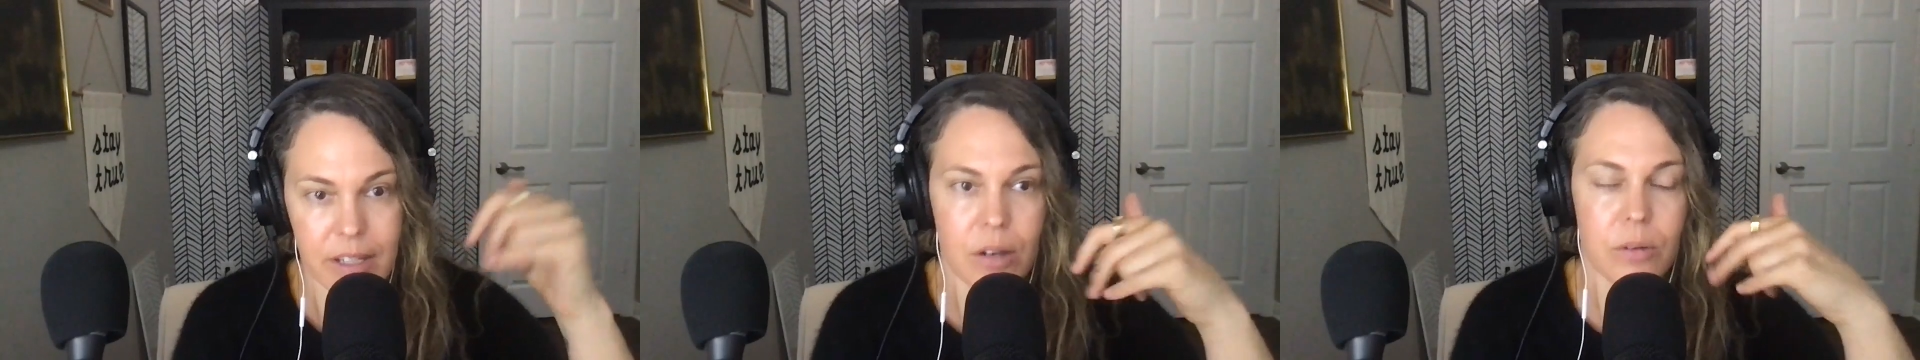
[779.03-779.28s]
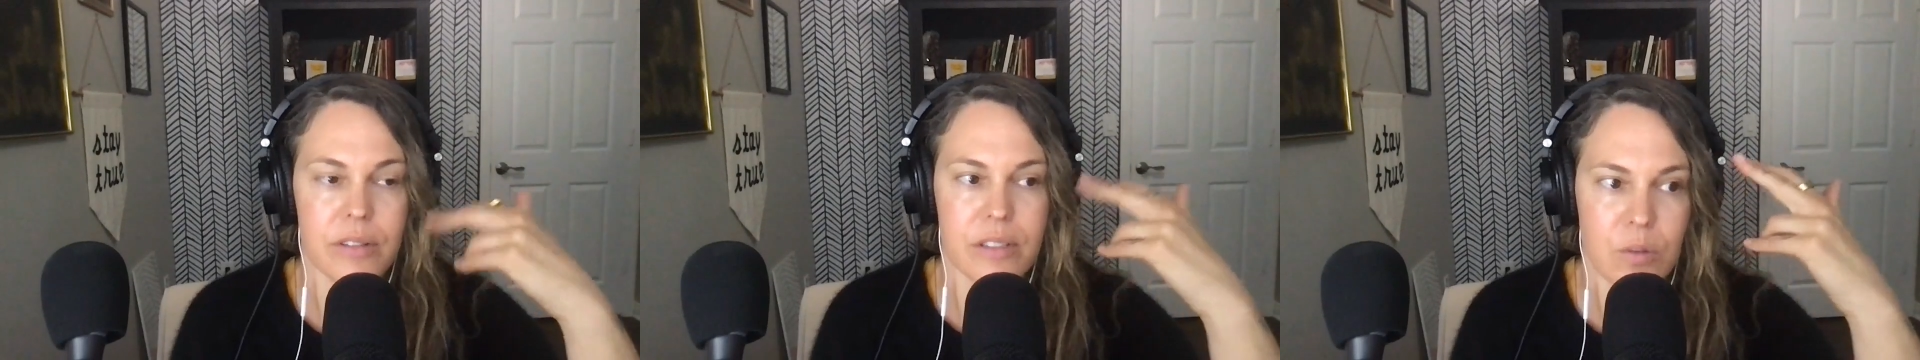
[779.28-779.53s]
Oh,
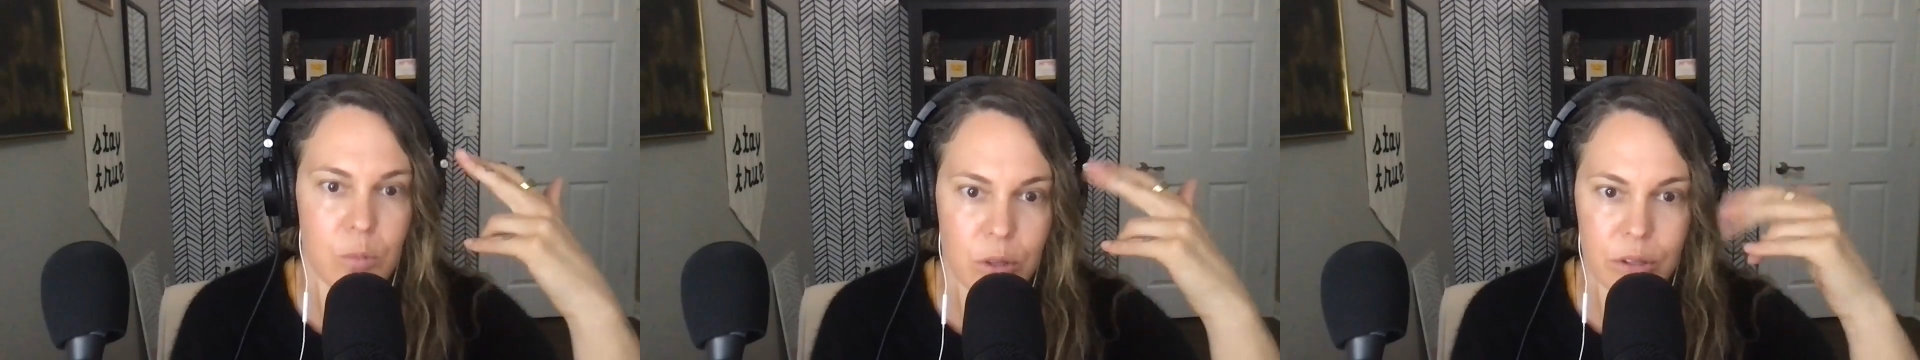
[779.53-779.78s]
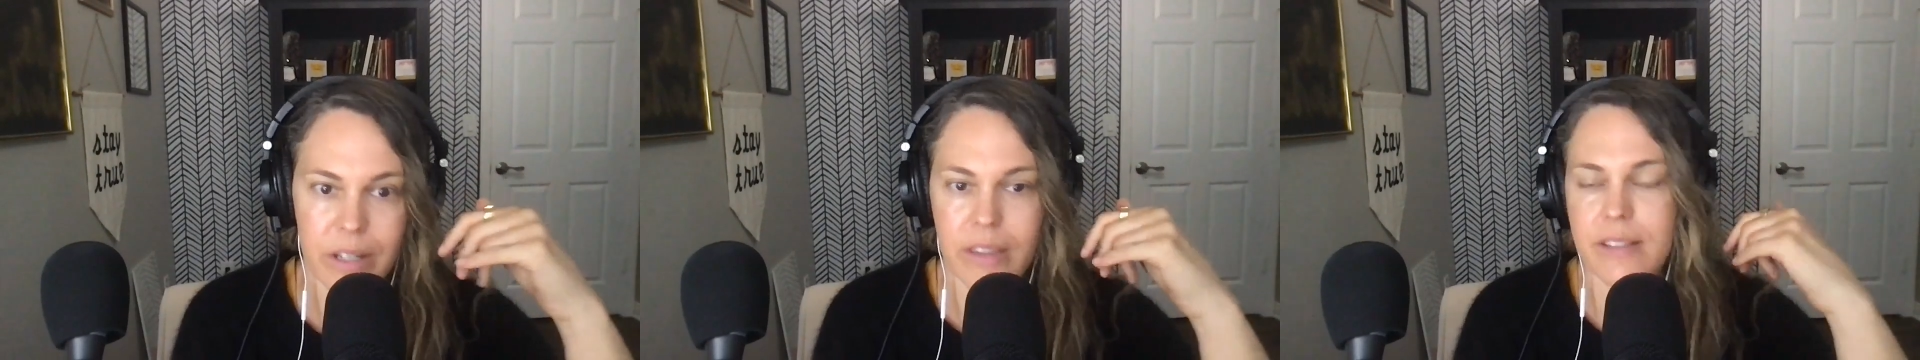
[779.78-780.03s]
this is a
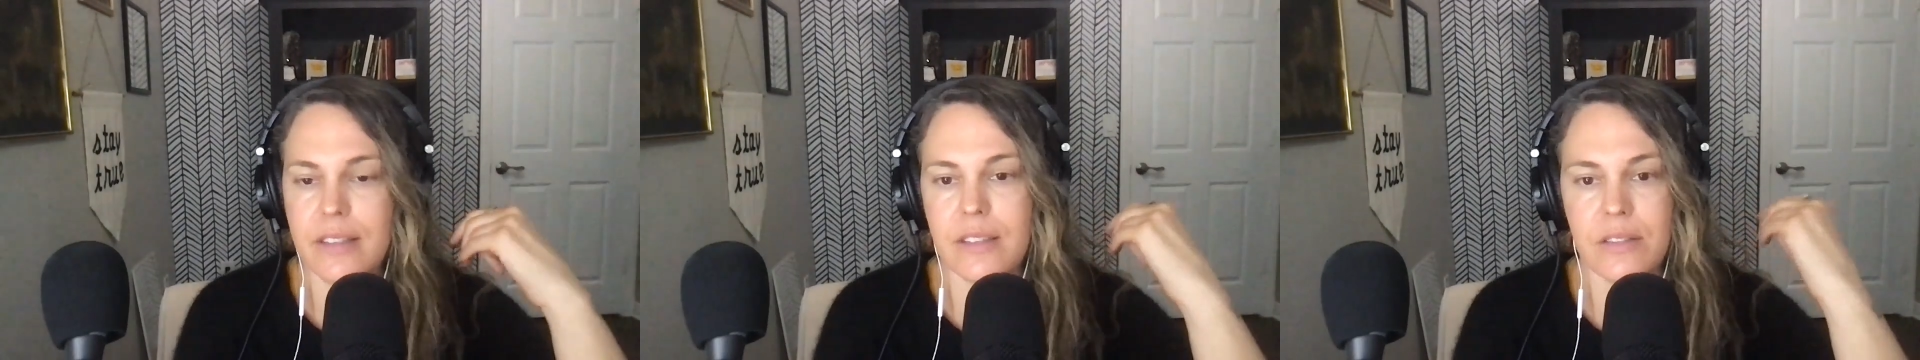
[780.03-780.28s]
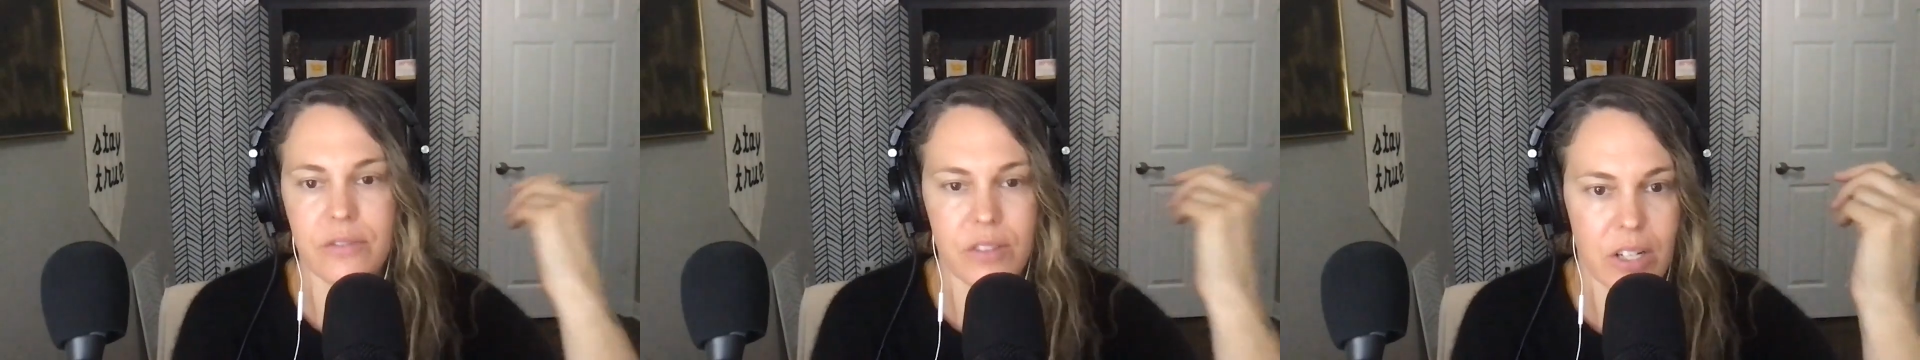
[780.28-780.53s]
worry. This is a
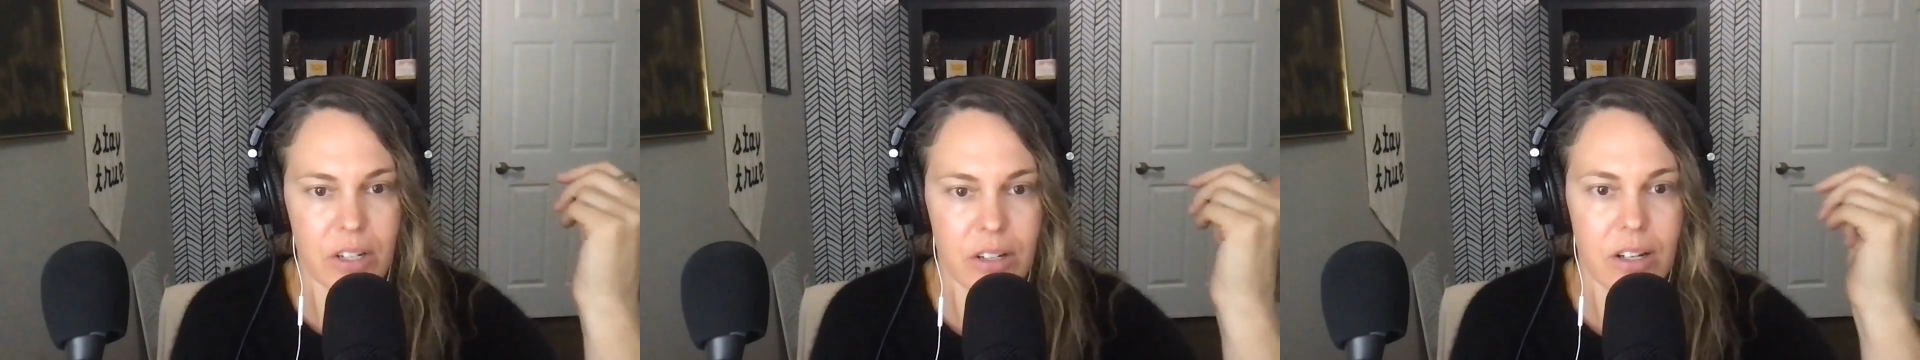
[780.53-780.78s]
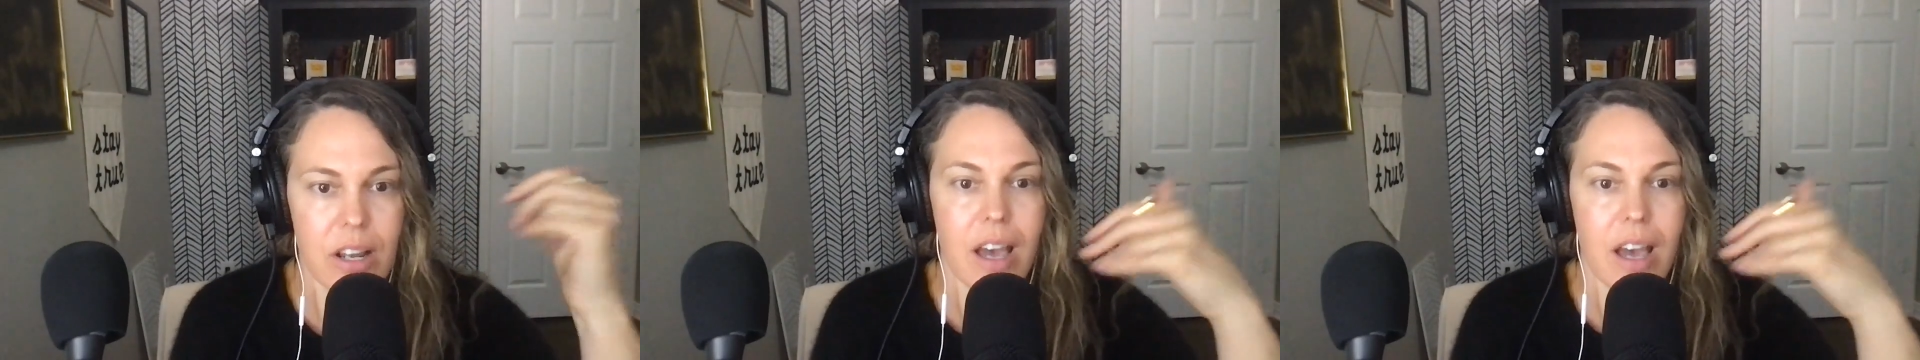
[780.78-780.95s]
fear.